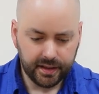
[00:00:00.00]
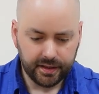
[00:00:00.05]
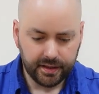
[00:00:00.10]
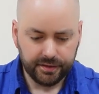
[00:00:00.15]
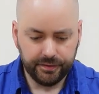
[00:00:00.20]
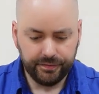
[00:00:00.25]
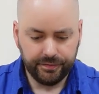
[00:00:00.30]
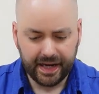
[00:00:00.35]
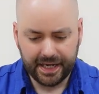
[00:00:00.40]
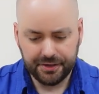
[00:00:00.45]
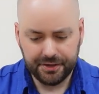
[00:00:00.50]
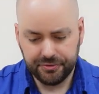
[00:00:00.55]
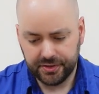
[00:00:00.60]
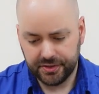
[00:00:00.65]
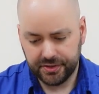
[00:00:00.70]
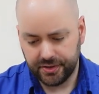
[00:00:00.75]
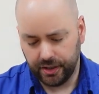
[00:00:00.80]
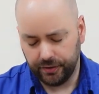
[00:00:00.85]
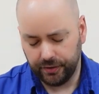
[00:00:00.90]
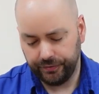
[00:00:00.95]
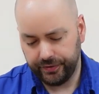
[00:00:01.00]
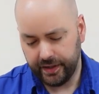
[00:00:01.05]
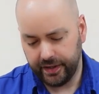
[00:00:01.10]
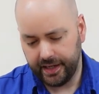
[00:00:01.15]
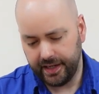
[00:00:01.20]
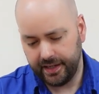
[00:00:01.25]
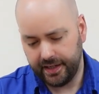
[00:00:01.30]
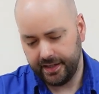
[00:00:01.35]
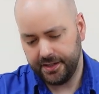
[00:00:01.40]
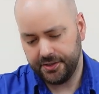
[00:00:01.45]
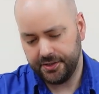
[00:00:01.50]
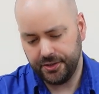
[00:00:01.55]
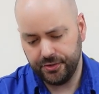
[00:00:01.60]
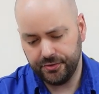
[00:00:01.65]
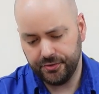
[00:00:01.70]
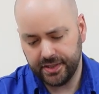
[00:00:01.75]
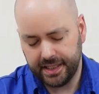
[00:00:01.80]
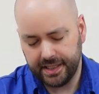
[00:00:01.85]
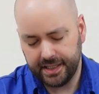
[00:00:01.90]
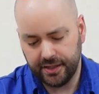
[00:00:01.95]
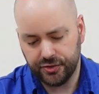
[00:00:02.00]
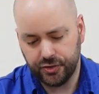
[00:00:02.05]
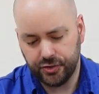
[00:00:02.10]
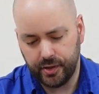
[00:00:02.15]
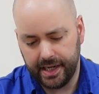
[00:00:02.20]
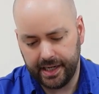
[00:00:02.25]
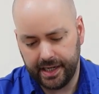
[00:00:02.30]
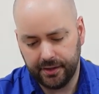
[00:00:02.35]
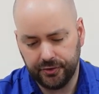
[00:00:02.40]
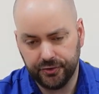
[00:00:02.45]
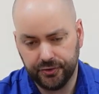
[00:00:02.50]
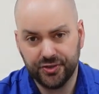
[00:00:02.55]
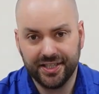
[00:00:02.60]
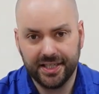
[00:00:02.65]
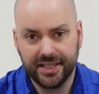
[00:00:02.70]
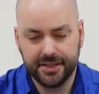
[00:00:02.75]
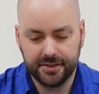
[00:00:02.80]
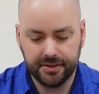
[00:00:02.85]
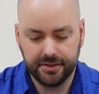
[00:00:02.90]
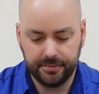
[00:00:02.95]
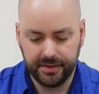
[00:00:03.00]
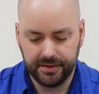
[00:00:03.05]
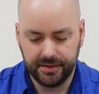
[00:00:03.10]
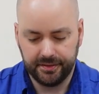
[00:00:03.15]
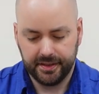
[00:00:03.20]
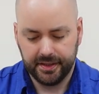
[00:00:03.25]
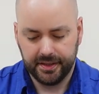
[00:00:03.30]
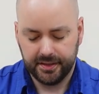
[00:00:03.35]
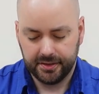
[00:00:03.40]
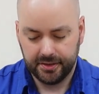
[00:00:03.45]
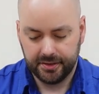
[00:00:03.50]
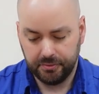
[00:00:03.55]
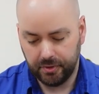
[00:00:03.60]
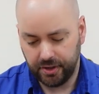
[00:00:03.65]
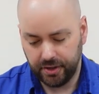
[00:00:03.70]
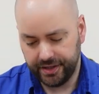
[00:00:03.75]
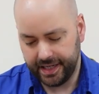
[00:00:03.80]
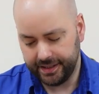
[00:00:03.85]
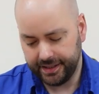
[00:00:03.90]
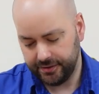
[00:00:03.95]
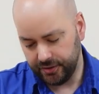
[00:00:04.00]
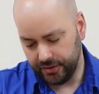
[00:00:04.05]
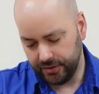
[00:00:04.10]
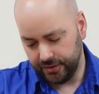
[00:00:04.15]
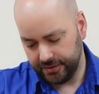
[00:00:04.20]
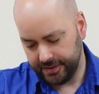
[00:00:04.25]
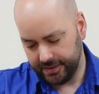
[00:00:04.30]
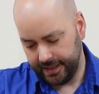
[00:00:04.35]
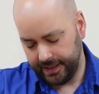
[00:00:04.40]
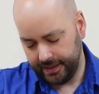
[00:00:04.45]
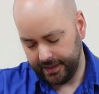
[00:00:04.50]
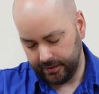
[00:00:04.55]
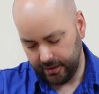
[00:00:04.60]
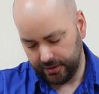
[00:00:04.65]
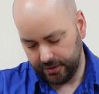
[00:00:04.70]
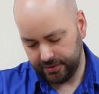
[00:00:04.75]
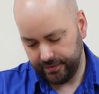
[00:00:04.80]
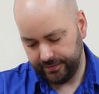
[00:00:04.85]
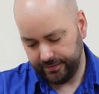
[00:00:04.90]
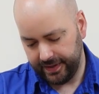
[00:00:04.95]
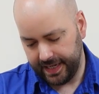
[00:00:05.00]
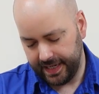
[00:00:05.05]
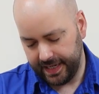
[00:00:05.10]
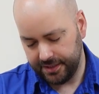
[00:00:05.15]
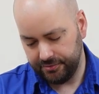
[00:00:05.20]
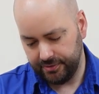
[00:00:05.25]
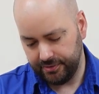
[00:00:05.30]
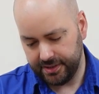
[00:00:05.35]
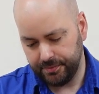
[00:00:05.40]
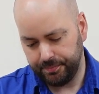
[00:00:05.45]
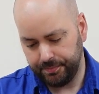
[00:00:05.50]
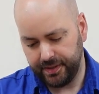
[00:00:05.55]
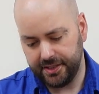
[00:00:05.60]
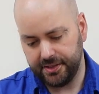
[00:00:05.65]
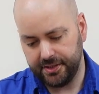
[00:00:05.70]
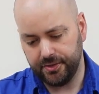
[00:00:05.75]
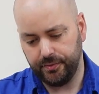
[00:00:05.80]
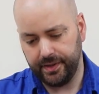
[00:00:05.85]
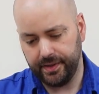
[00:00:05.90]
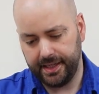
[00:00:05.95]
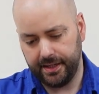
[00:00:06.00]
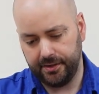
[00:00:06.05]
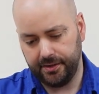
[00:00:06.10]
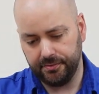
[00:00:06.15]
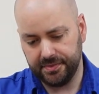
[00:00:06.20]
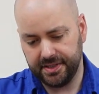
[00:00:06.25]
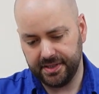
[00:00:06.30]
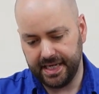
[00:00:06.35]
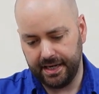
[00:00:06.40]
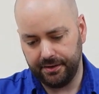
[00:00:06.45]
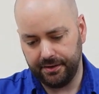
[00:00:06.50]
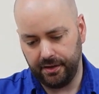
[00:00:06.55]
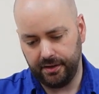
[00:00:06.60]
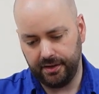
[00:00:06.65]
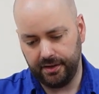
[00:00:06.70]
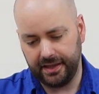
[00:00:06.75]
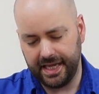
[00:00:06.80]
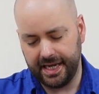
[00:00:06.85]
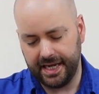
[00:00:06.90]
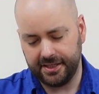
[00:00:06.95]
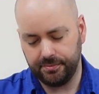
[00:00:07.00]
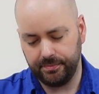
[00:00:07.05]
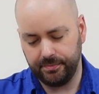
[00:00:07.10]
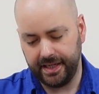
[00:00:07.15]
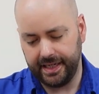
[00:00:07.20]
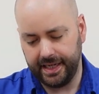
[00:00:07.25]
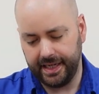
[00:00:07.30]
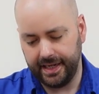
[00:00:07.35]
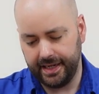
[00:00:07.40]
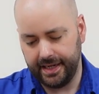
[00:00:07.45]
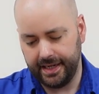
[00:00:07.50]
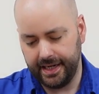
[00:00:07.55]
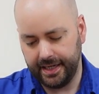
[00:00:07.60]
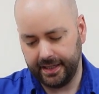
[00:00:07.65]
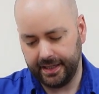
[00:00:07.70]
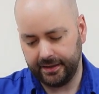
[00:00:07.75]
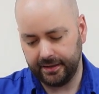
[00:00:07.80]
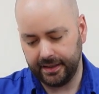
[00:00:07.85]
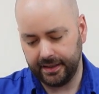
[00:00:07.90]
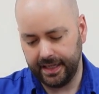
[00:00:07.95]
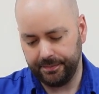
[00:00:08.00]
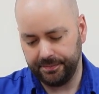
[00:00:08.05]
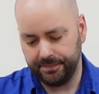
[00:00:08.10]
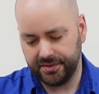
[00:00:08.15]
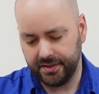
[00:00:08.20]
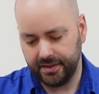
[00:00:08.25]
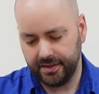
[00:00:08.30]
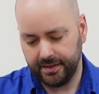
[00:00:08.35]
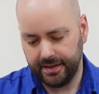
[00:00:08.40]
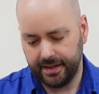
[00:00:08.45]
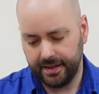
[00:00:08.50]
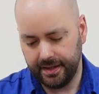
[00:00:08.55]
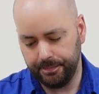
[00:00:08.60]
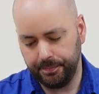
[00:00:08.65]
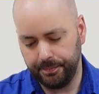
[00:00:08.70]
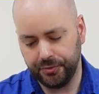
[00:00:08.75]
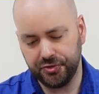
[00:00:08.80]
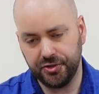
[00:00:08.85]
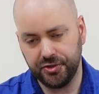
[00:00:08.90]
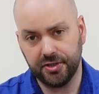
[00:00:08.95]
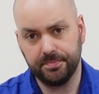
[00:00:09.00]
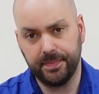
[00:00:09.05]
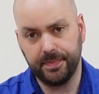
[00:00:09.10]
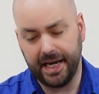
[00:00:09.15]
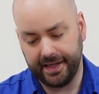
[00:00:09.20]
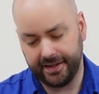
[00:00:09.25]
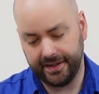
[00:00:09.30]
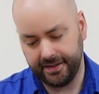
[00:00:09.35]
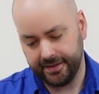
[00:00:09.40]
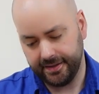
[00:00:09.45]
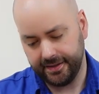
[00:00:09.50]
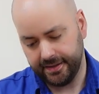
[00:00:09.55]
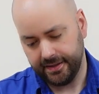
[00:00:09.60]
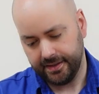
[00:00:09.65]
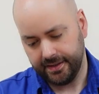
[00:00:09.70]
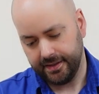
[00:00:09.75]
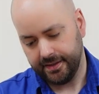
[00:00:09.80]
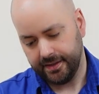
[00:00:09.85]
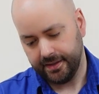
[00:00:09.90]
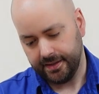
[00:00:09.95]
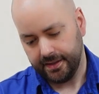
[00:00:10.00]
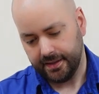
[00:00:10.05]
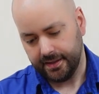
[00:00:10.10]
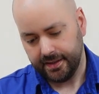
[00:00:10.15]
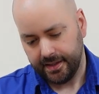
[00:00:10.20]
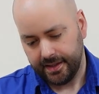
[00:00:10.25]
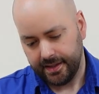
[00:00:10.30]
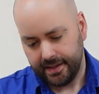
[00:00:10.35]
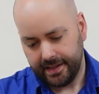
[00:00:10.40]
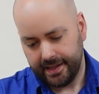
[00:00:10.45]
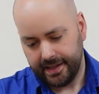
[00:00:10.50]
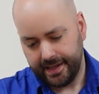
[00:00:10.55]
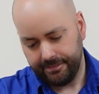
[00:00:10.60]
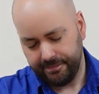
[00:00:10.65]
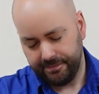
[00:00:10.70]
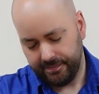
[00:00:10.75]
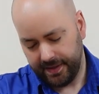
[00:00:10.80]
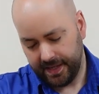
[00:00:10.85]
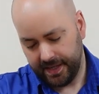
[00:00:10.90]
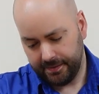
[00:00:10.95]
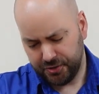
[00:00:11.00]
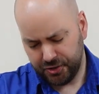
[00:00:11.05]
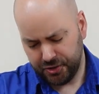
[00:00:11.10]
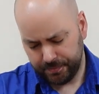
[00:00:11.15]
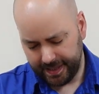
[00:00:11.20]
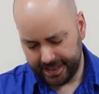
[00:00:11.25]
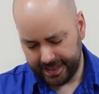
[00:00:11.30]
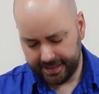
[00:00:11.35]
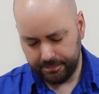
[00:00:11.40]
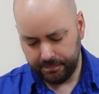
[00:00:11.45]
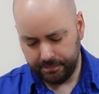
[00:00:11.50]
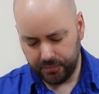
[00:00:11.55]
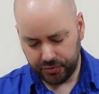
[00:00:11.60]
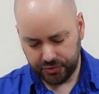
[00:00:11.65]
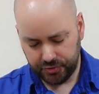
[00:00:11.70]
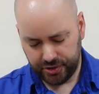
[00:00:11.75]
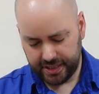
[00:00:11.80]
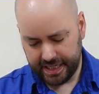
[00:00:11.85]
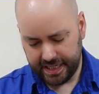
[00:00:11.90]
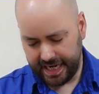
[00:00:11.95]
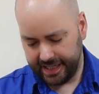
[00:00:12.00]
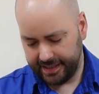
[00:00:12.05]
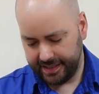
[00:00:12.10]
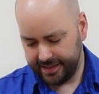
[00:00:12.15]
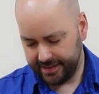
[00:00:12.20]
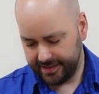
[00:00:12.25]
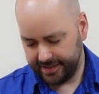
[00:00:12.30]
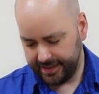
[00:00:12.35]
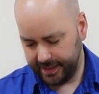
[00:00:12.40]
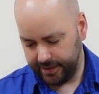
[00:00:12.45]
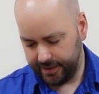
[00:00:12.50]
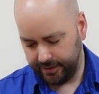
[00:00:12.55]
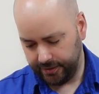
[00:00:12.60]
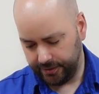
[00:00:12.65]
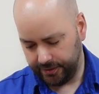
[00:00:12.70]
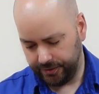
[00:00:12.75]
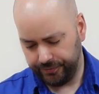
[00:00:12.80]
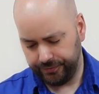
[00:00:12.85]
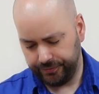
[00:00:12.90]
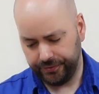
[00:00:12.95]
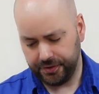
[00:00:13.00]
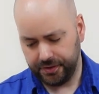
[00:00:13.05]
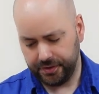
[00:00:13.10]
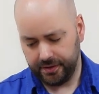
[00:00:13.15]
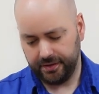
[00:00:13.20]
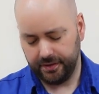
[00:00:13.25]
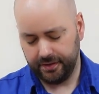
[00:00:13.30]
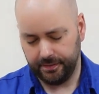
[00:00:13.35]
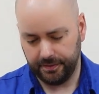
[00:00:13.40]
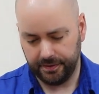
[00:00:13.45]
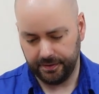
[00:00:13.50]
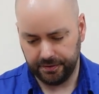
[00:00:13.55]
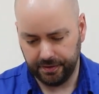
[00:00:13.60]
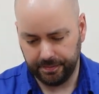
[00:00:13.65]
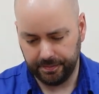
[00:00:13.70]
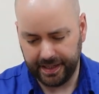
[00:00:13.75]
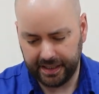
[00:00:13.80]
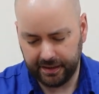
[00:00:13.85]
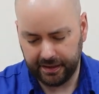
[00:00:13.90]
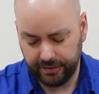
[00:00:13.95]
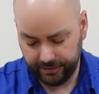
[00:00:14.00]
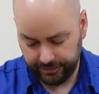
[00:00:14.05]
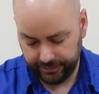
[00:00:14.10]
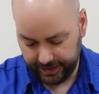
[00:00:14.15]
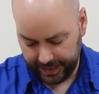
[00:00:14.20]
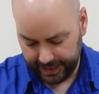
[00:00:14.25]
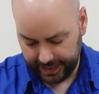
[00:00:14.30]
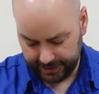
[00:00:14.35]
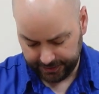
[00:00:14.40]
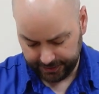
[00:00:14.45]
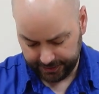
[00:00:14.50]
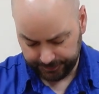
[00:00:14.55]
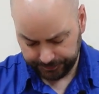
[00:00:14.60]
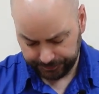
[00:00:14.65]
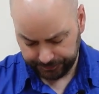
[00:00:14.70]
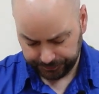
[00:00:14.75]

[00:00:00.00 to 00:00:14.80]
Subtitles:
The visor itself there, it's using a triangle system. So what that does, it locks the visor into place, so when it comes down at the last minute, it clips and pushes back. And it just makes a much tighter seal on the front and the back of the visor.